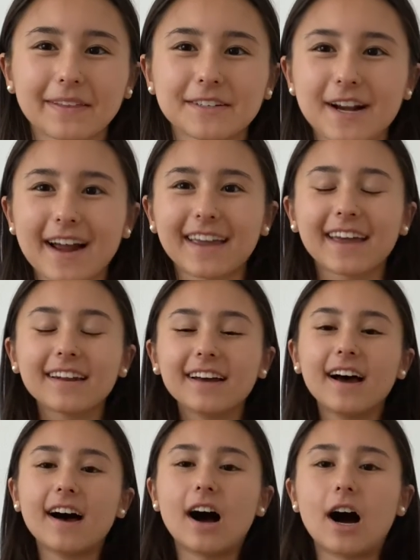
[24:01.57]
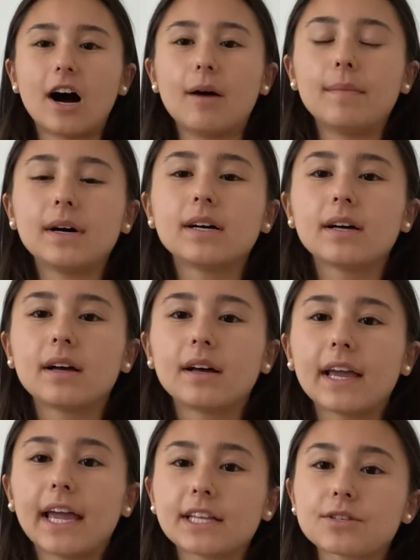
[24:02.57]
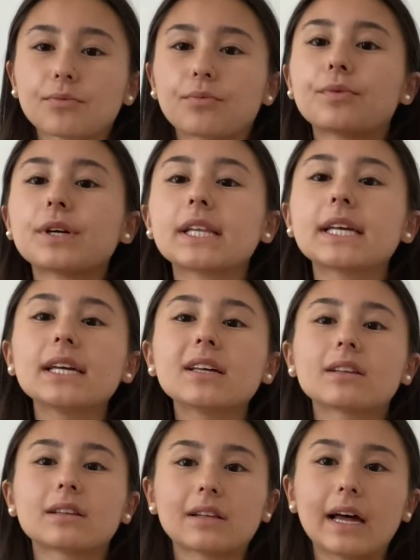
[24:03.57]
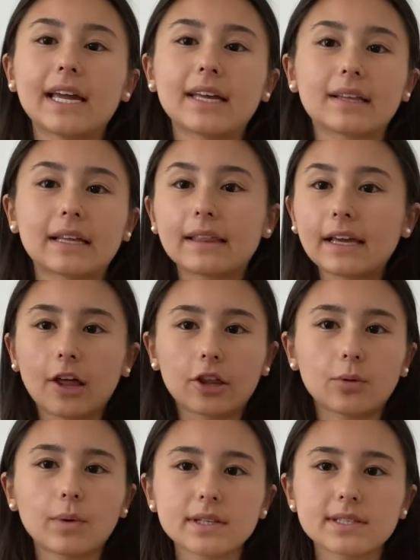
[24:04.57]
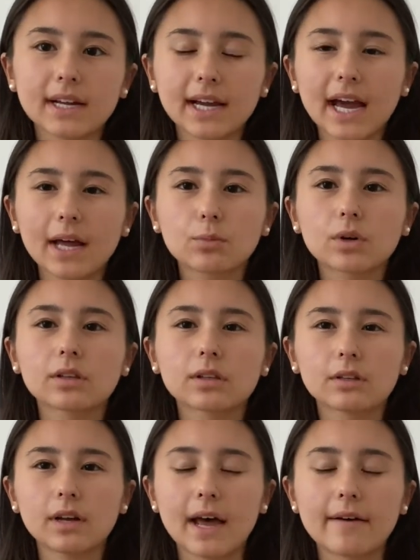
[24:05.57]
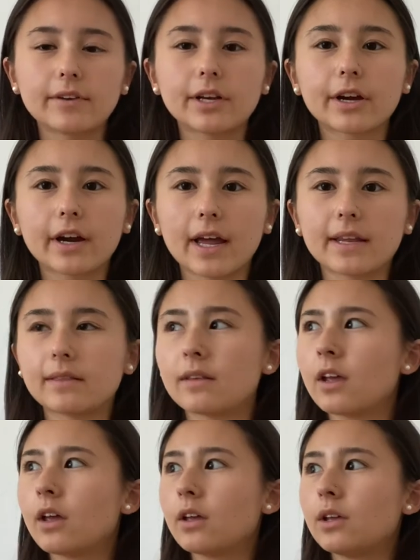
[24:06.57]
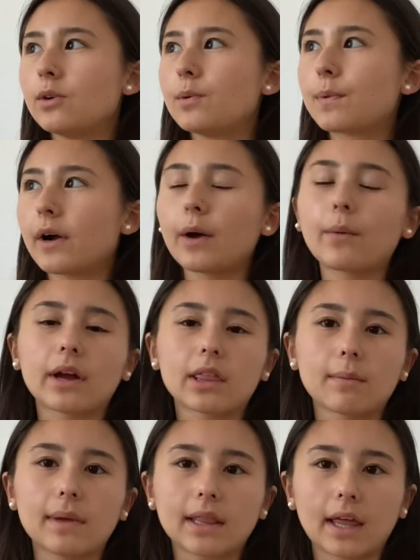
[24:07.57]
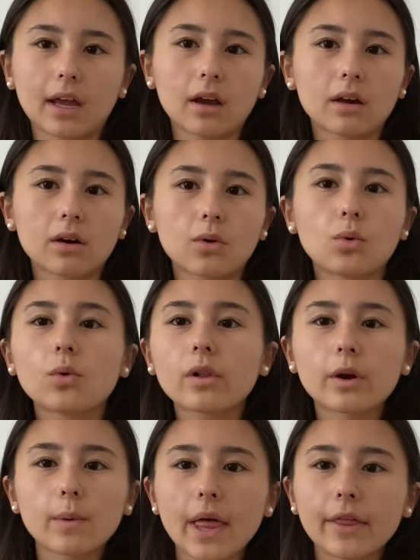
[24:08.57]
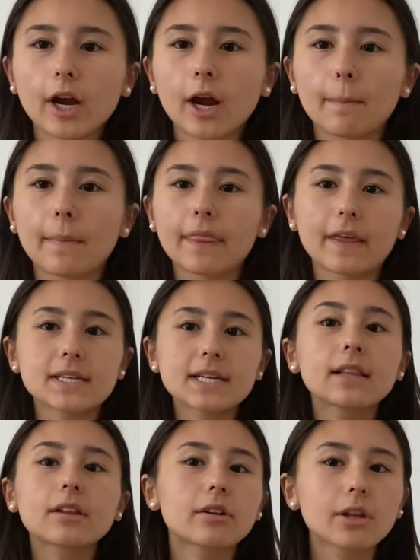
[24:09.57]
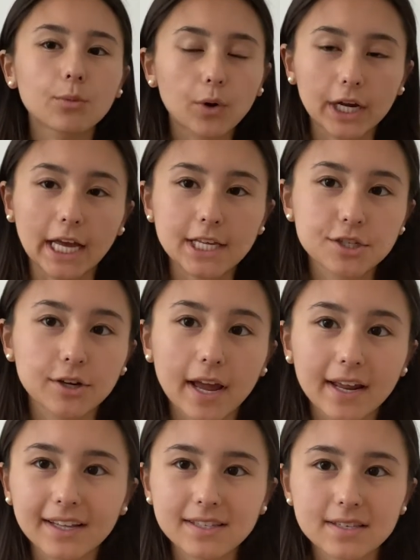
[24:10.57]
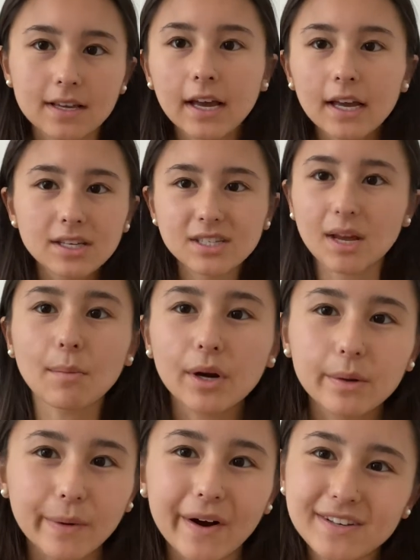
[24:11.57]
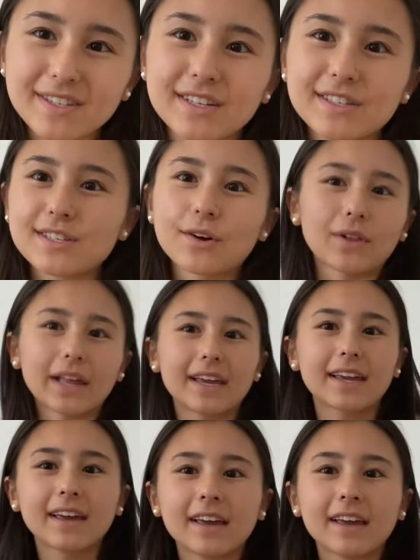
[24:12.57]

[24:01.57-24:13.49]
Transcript: the jacket. Um, it's really light. Like the other ones that I had were a little heavier and you'd probably wear them in like cooler weather. But this I literally wore yesterday and it's somewhere in Boston. So like